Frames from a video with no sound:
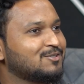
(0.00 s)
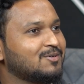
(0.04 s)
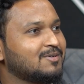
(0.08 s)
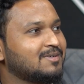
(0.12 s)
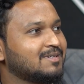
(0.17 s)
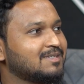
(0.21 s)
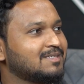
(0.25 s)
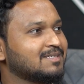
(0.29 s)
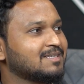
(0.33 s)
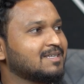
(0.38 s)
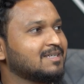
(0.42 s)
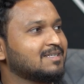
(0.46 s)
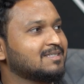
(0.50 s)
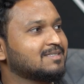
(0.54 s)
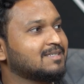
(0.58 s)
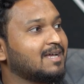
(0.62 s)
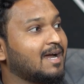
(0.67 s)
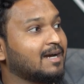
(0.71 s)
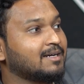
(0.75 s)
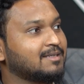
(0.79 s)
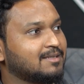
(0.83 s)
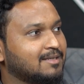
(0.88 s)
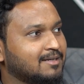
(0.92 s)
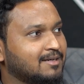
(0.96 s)
So risk is
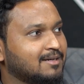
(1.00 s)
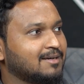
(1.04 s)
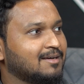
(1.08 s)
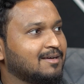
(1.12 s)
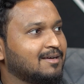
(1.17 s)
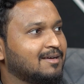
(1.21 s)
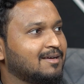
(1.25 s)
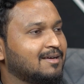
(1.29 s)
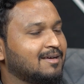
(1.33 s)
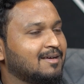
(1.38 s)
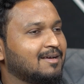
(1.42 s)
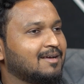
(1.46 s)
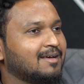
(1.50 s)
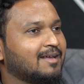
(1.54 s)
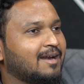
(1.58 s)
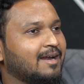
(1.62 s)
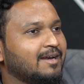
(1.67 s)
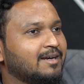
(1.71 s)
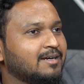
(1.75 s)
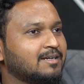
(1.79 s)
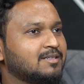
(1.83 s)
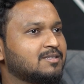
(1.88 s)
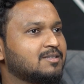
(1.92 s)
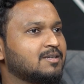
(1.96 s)
that thing,
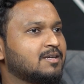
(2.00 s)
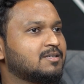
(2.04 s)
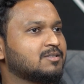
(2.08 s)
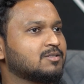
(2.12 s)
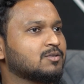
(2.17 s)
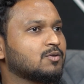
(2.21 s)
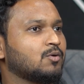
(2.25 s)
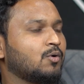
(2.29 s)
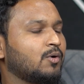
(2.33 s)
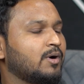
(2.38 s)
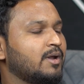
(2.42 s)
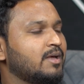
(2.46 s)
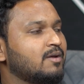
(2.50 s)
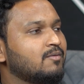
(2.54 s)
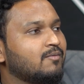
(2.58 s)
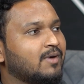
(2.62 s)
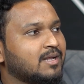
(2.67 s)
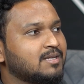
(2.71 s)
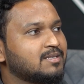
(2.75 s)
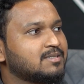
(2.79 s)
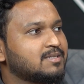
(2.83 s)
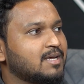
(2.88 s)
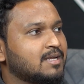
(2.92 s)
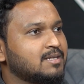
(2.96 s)
right? It's good in
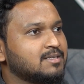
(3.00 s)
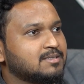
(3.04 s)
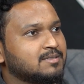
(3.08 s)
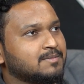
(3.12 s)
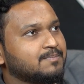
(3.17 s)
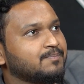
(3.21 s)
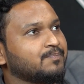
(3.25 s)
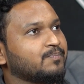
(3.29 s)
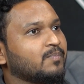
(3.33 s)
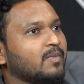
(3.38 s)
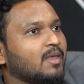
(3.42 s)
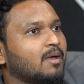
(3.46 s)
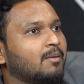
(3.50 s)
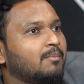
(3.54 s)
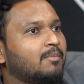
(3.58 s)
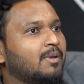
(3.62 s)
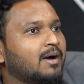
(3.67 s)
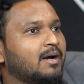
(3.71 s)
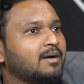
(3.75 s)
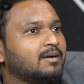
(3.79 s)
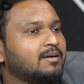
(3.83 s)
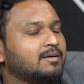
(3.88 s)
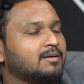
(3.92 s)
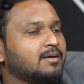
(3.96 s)
one sense,
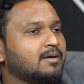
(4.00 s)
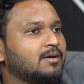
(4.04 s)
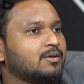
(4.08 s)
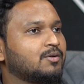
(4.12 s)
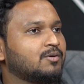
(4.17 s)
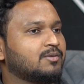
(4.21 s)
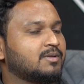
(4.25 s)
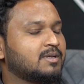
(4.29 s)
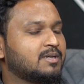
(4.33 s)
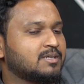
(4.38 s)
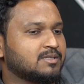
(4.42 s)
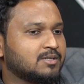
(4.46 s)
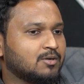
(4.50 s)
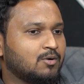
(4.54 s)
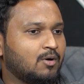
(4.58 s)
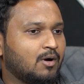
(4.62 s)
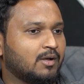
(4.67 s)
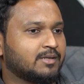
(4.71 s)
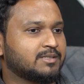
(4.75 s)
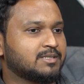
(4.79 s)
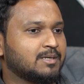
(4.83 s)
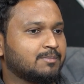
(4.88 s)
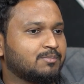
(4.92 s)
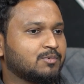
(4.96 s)
but there is a
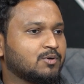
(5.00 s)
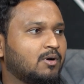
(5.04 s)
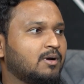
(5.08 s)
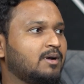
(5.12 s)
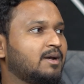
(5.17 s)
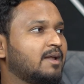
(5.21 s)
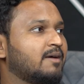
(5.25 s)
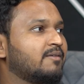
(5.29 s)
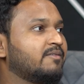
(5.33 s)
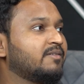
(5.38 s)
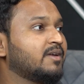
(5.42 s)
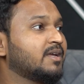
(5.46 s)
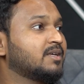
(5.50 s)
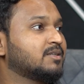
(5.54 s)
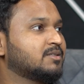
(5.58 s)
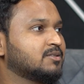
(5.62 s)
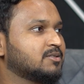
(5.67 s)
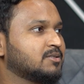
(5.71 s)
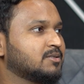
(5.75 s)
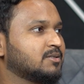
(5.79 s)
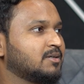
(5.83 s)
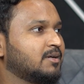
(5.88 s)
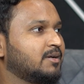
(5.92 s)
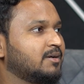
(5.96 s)
concept called
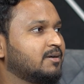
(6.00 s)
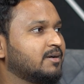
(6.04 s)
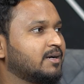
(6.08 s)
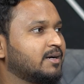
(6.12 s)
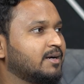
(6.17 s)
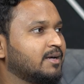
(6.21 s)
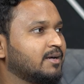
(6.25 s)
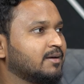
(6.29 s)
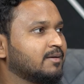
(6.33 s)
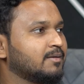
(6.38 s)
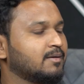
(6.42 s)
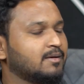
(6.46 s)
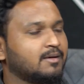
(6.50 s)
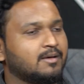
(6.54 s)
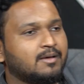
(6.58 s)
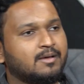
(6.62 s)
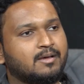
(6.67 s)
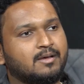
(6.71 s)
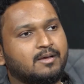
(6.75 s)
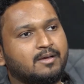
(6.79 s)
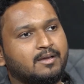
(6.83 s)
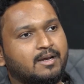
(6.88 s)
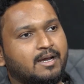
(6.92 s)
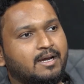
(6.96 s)
leverage in trading,
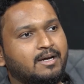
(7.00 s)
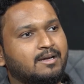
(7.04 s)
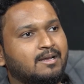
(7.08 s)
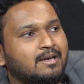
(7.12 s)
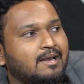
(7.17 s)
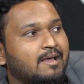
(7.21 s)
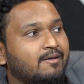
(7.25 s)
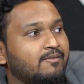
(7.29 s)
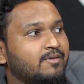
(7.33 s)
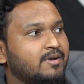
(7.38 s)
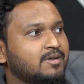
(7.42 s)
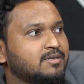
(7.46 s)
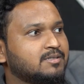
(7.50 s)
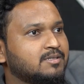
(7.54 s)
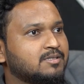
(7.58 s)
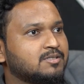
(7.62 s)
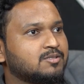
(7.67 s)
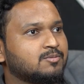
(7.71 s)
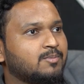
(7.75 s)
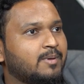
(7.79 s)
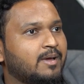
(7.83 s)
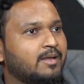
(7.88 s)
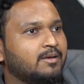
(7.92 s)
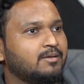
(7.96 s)
right? Leverage
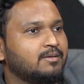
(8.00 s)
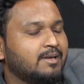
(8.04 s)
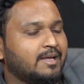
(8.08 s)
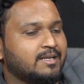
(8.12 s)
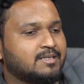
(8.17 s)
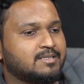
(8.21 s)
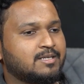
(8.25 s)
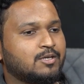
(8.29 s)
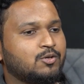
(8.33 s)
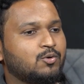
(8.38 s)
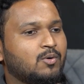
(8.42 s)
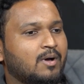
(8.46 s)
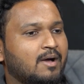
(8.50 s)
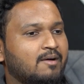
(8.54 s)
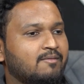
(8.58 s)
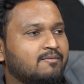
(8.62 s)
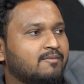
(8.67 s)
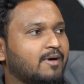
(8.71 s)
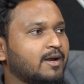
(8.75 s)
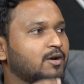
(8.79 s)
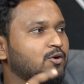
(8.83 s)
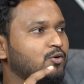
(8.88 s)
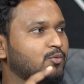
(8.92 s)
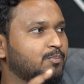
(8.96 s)
is when, let's say you
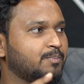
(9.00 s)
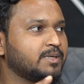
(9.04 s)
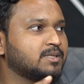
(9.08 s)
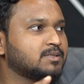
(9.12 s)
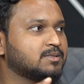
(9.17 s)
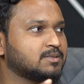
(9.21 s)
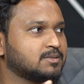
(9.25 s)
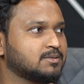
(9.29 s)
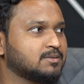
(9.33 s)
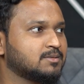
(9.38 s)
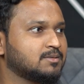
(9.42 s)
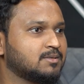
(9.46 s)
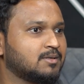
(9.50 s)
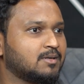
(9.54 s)
have 1 rupees.